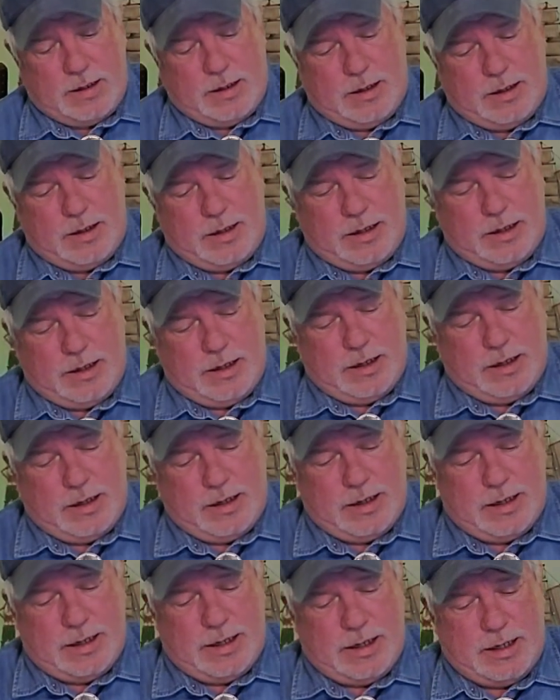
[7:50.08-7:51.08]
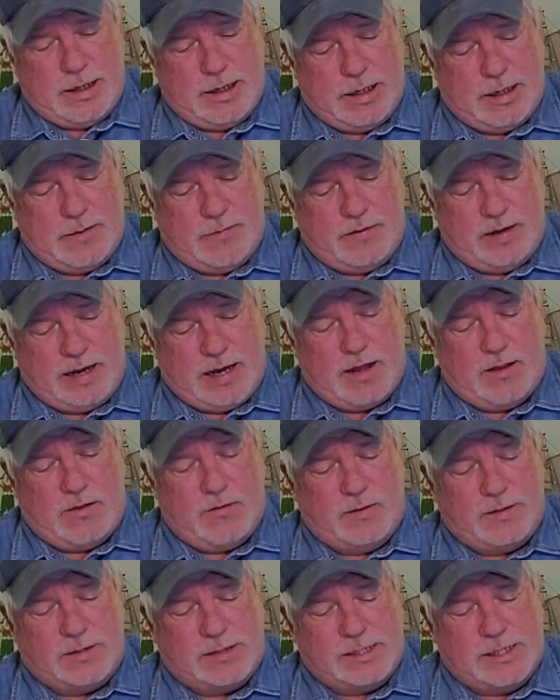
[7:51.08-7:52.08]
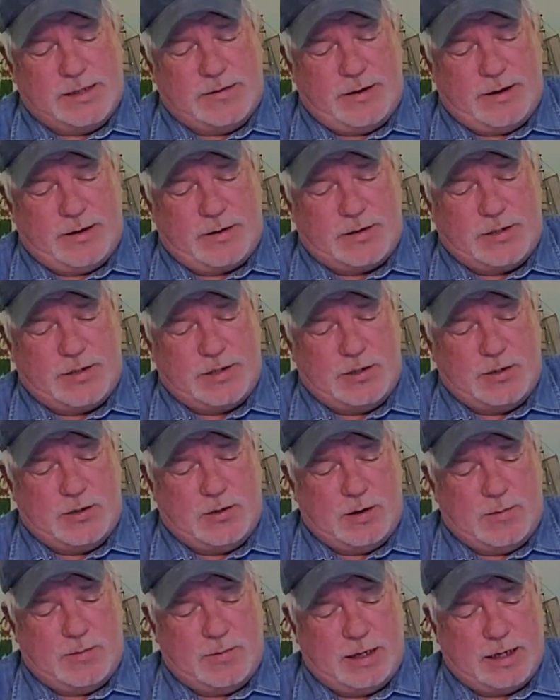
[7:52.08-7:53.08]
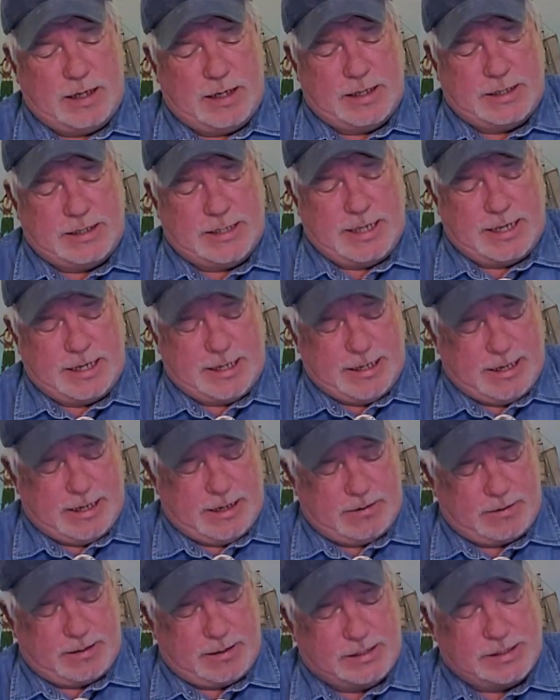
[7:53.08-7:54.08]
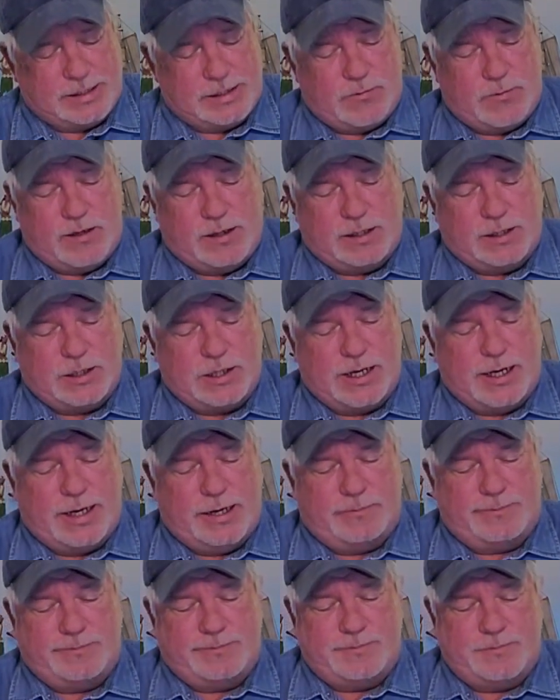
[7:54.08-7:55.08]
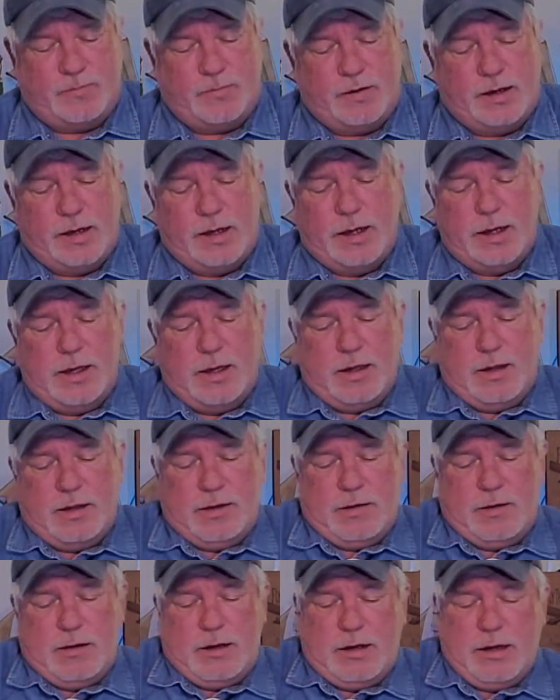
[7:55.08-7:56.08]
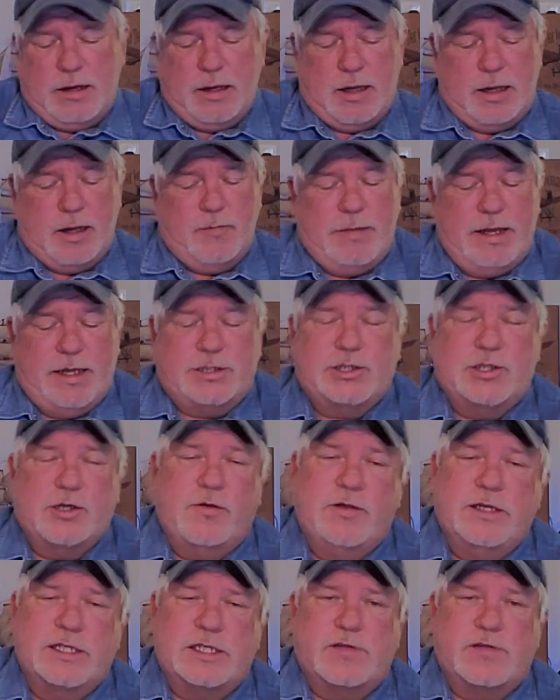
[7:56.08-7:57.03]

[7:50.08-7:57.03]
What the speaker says: And the other one's in there too. I'm not going to take it out because I want to try to make sure this